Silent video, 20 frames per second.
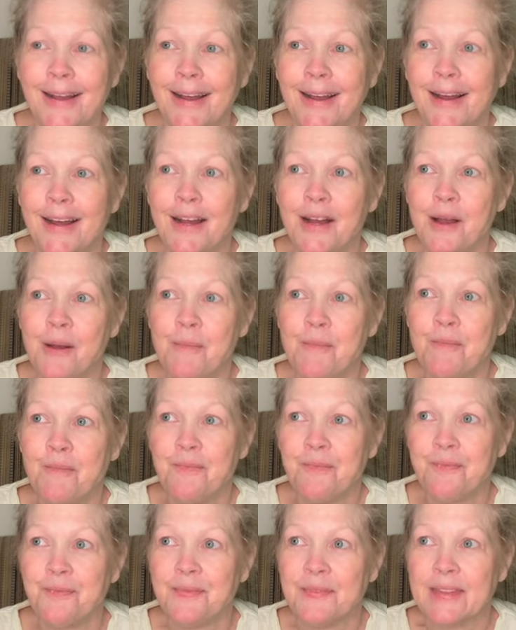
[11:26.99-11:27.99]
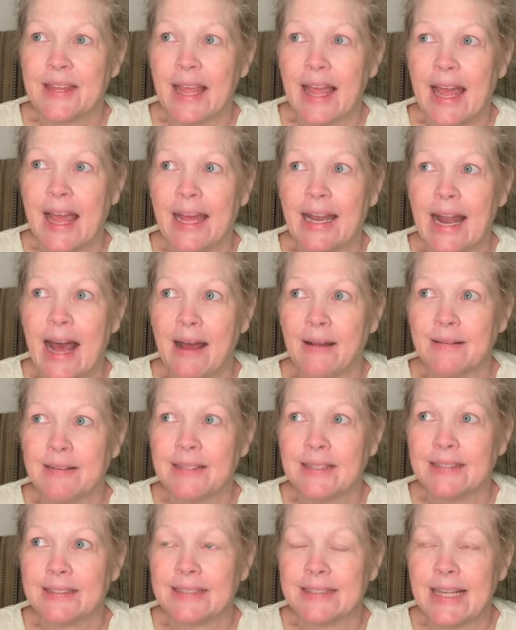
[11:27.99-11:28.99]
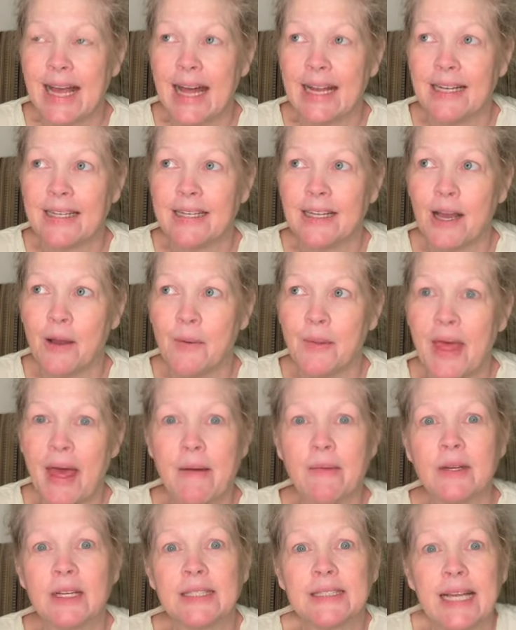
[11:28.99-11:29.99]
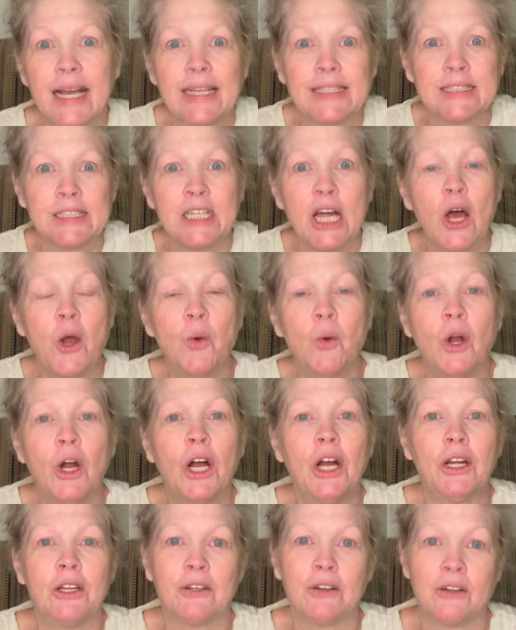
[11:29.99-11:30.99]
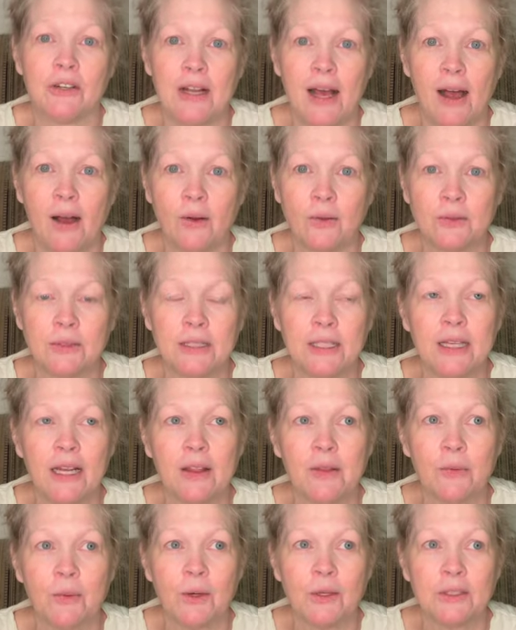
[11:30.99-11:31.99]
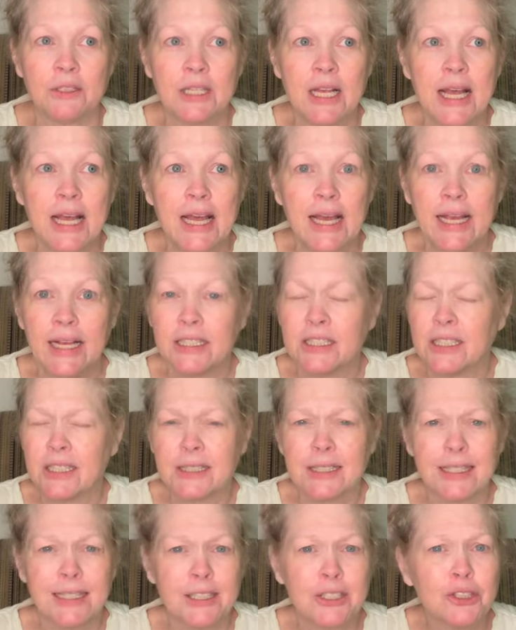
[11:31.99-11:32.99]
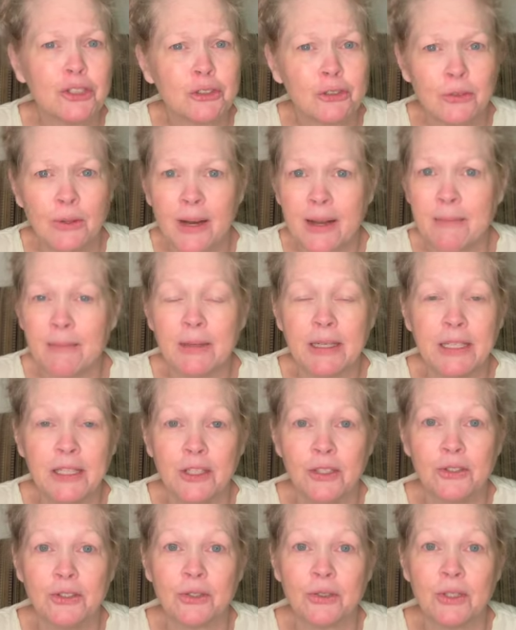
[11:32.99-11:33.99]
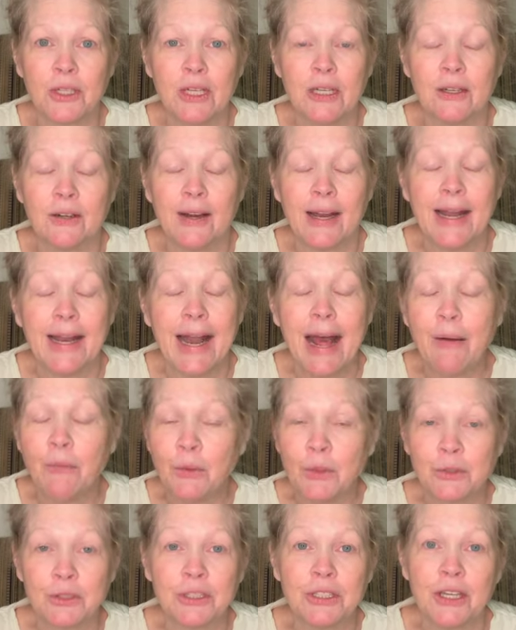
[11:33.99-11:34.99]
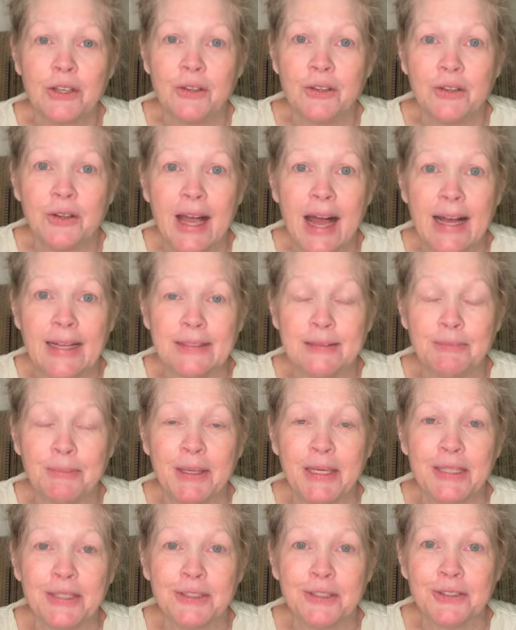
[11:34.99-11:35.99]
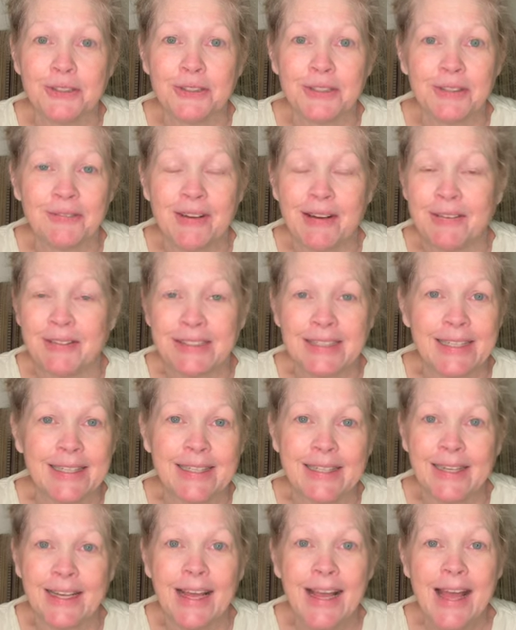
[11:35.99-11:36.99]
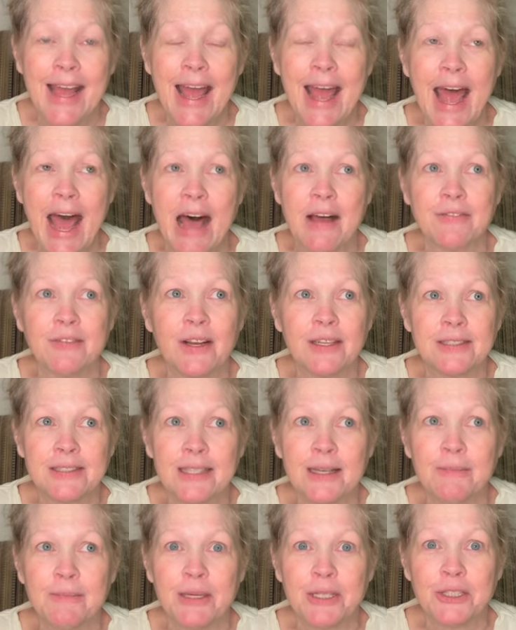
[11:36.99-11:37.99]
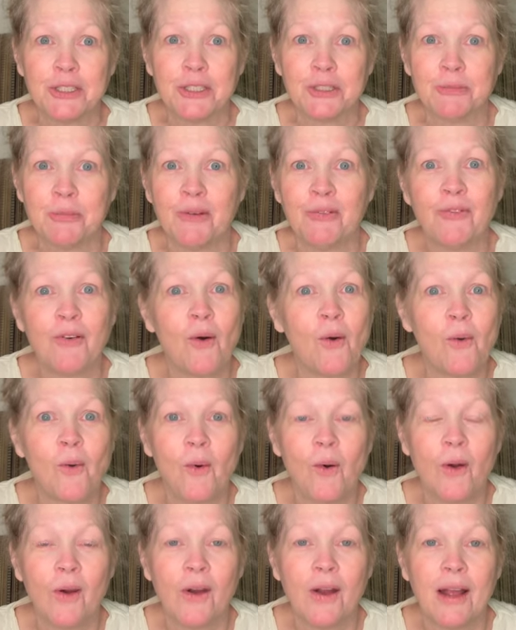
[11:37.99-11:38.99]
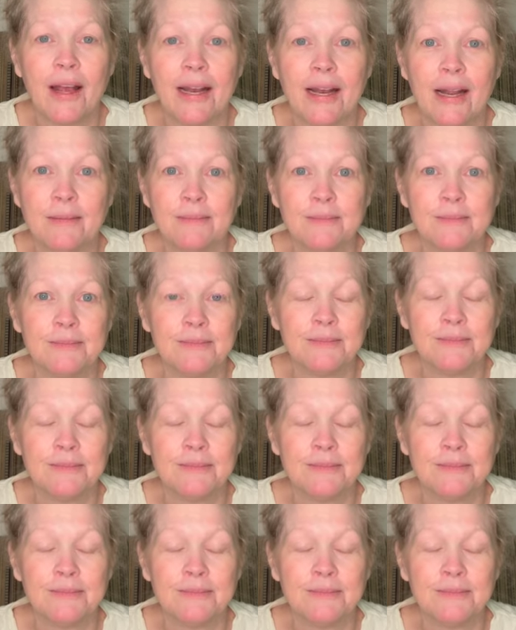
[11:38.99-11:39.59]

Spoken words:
And I decided to go with that one because it has no undertones. In other words, it's just an extremely neutral color. And I will show you guys pictures of everything. I've got some pictures before, and